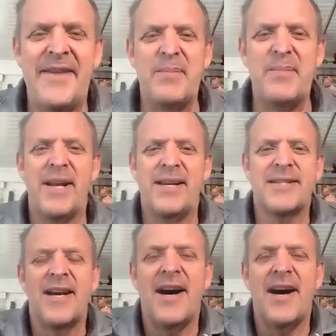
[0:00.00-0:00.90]
Hey everybody, it's
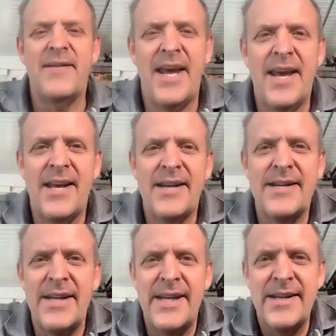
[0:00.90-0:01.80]
Scott.
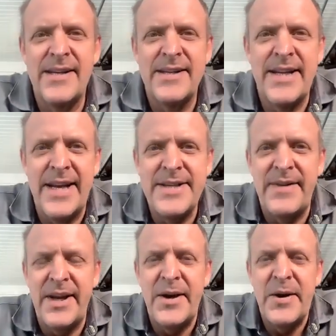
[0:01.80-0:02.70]
And in today's
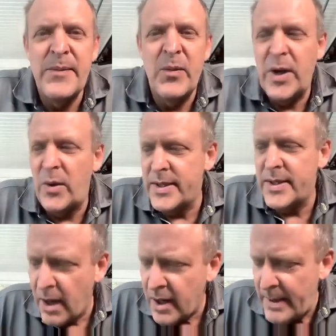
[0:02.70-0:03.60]
video, what I want to
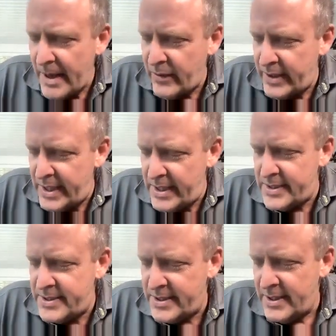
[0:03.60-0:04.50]
talk about
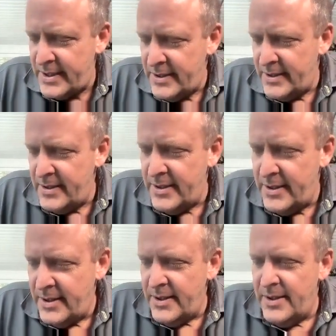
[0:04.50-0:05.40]
is
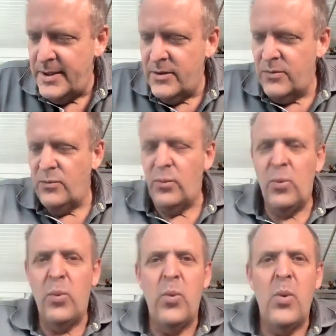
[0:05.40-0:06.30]

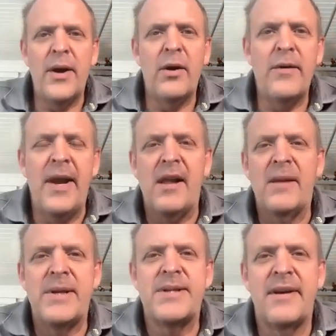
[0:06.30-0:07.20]
what are the
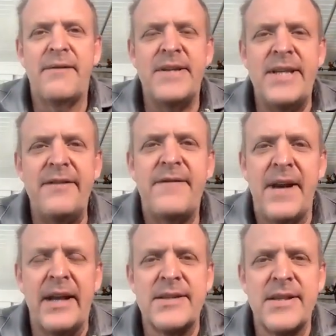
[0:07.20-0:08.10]
elements of
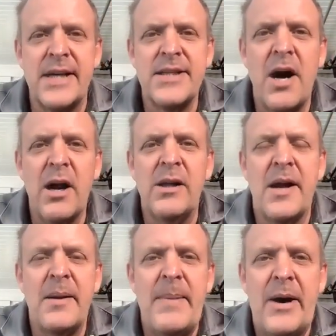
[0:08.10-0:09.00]
defense? I talk a
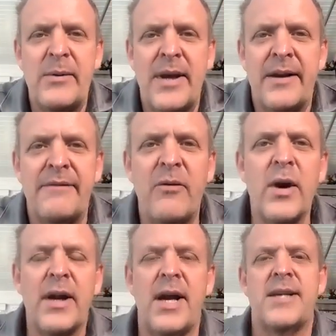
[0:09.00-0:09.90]
lot about kind of
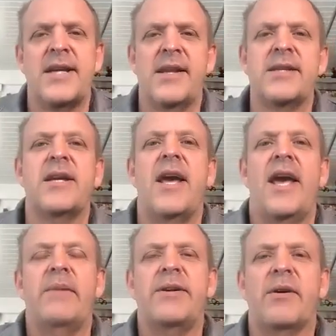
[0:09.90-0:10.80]
organizing this
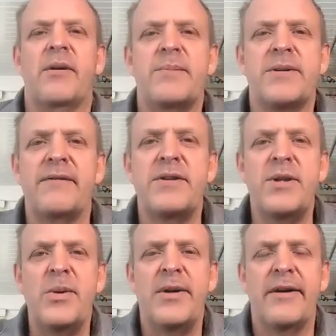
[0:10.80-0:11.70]
game in terms of
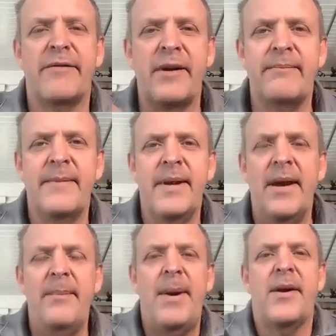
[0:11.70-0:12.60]
two different
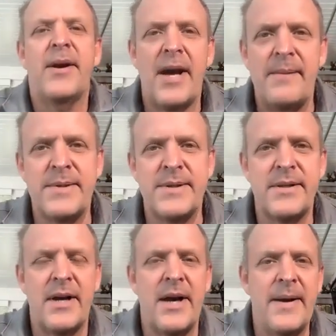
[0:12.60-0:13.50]
paradigms.